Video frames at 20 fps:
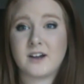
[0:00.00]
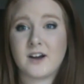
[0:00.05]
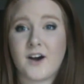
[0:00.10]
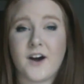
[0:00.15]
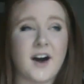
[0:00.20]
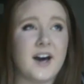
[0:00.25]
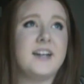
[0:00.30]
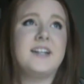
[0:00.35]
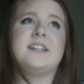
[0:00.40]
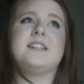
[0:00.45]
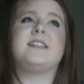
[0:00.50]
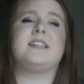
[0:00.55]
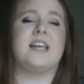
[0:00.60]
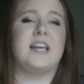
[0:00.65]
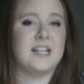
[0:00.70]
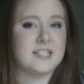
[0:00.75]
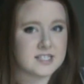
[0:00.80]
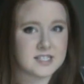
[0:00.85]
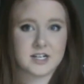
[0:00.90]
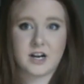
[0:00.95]
Honestly,
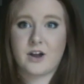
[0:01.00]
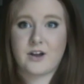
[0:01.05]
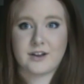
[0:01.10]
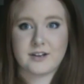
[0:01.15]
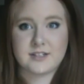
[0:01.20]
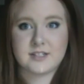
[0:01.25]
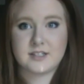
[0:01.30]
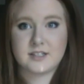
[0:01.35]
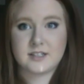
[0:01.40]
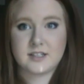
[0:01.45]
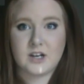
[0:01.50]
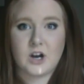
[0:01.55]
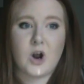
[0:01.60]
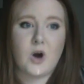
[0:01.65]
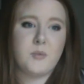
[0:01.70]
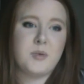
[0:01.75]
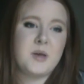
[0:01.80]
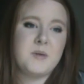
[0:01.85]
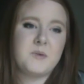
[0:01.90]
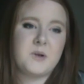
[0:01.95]
it's not. You
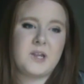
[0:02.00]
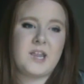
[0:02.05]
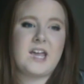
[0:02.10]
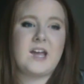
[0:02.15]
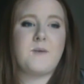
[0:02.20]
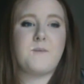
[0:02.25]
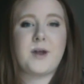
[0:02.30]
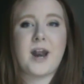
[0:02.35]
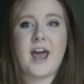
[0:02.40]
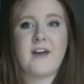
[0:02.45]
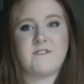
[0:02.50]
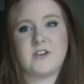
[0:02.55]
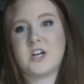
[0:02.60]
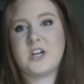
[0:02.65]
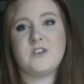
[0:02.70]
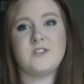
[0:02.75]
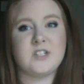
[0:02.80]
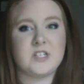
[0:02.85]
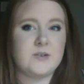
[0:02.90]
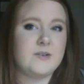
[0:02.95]
know, people are like, whatever
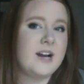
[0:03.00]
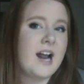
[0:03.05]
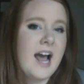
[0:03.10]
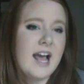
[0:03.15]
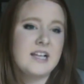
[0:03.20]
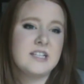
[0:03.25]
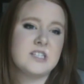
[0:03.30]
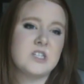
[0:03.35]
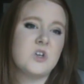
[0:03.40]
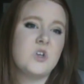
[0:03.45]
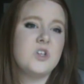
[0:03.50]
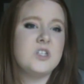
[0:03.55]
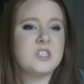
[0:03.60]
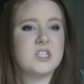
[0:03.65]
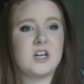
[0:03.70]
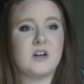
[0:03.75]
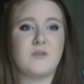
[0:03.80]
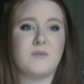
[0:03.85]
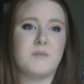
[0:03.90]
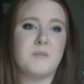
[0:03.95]
you do in high school is
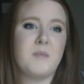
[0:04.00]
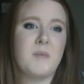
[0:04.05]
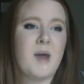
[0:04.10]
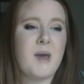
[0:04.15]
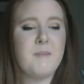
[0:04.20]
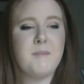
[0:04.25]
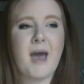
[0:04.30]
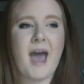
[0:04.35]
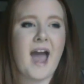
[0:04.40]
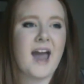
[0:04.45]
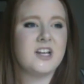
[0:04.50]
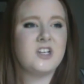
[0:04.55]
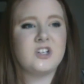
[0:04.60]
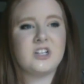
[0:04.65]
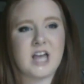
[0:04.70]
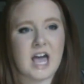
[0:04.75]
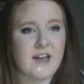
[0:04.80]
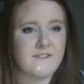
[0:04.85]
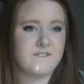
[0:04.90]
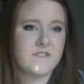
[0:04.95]
going to impact your
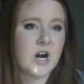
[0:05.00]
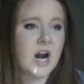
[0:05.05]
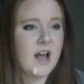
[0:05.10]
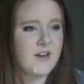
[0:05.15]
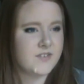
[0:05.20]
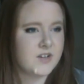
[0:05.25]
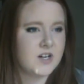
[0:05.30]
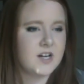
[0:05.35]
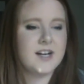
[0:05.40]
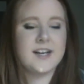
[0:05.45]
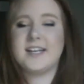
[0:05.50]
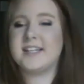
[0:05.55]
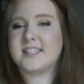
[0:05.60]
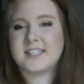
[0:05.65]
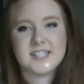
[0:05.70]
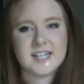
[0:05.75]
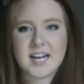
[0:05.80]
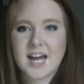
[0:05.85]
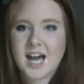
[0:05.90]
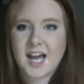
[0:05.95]
life forever.
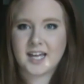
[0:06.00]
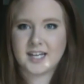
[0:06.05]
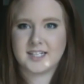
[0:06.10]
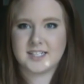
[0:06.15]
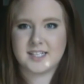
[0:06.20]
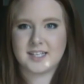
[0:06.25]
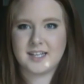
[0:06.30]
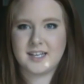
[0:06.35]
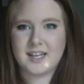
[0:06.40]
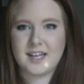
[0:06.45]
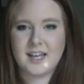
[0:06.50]
It's not.